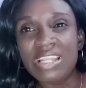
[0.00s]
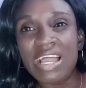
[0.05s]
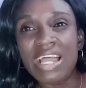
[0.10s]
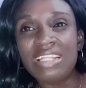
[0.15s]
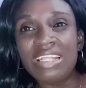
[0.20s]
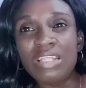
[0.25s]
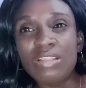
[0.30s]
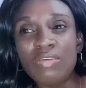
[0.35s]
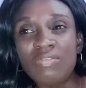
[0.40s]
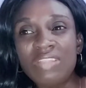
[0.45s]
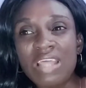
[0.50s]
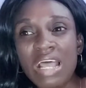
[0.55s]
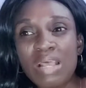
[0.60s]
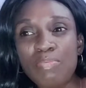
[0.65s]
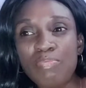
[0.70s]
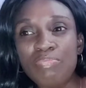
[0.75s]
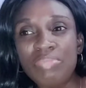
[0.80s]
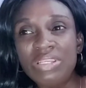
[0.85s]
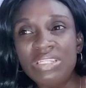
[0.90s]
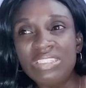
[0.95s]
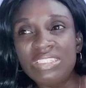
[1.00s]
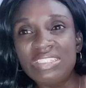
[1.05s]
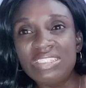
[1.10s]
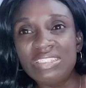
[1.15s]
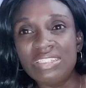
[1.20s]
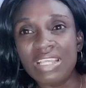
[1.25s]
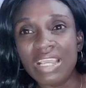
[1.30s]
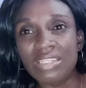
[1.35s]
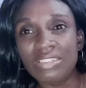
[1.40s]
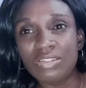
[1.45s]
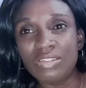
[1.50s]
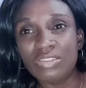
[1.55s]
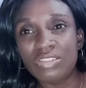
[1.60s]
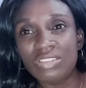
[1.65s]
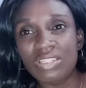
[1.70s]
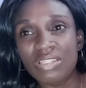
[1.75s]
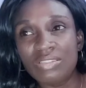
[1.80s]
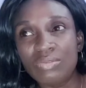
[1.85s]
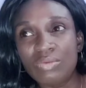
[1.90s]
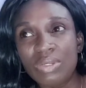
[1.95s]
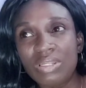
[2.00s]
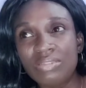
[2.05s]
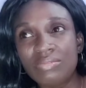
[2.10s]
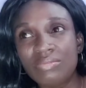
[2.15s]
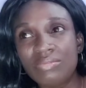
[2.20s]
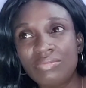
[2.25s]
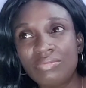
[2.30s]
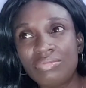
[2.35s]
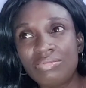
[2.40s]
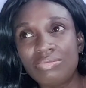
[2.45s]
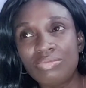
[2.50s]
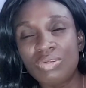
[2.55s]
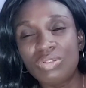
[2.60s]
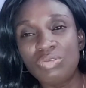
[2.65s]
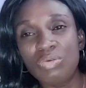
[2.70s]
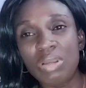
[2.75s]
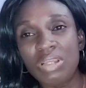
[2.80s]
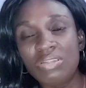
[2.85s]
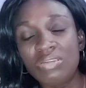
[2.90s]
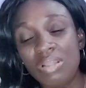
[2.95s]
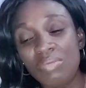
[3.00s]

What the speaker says: And out of that pity, I just said, well, what do I do?